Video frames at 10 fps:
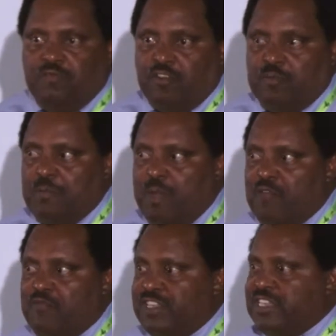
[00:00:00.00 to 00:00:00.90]
from a
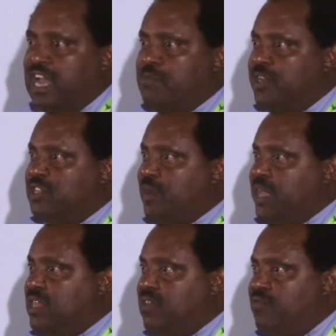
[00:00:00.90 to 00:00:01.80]
biophysical
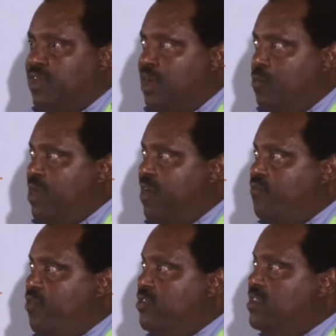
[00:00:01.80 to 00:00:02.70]
perspective, we have
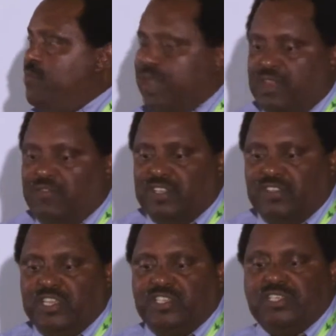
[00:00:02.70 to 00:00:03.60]
all the benefits
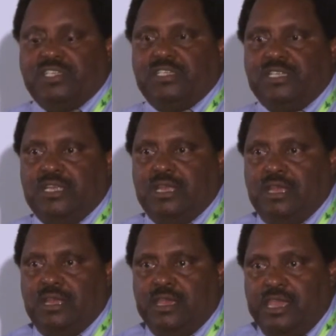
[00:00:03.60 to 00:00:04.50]
listed
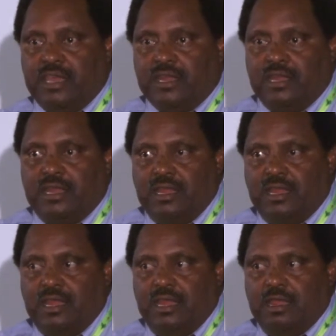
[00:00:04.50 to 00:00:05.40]
here.
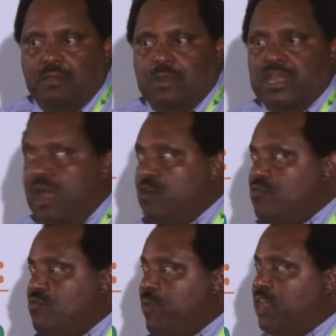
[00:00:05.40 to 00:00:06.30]
But how
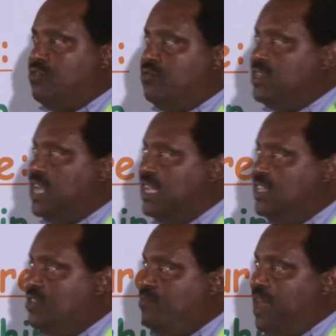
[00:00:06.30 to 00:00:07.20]
do you make sure that
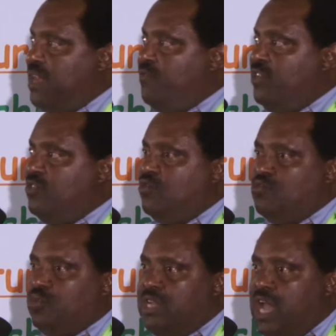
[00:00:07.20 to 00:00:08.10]
this benefit
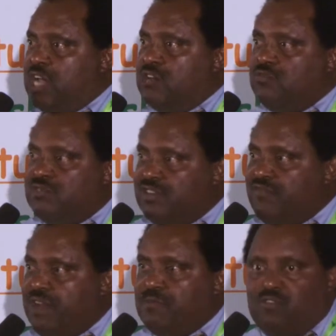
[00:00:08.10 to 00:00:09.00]
would accrue to the
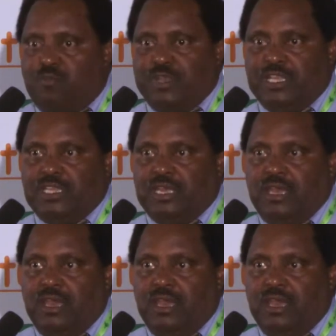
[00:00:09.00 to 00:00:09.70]
farming community?